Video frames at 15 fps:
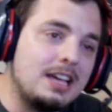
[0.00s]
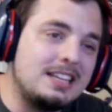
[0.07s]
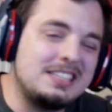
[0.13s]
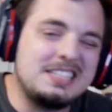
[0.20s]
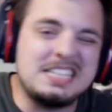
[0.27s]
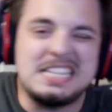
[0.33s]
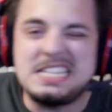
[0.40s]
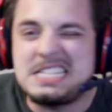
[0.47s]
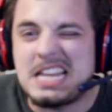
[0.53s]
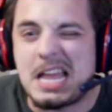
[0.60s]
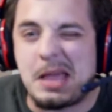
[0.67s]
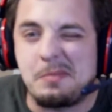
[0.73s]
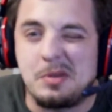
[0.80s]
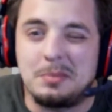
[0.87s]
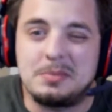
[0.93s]
Tea
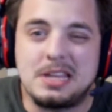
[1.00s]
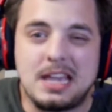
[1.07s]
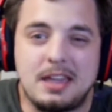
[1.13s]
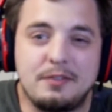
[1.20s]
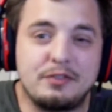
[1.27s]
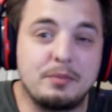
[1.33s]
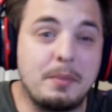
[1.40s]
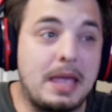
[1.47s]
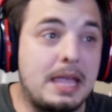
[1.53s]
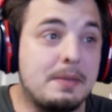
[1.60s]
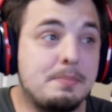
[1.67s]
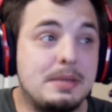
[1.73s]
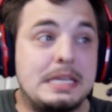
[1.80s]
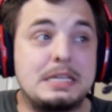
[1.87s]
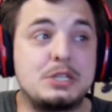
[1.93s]
Time update from
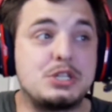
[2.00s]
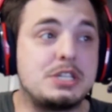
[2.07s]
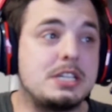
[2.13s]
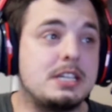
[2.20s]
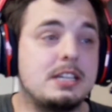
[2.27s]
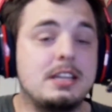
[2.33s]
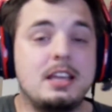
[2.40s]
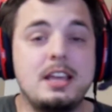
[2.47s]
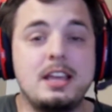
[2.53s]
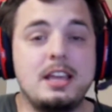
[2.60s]
APG.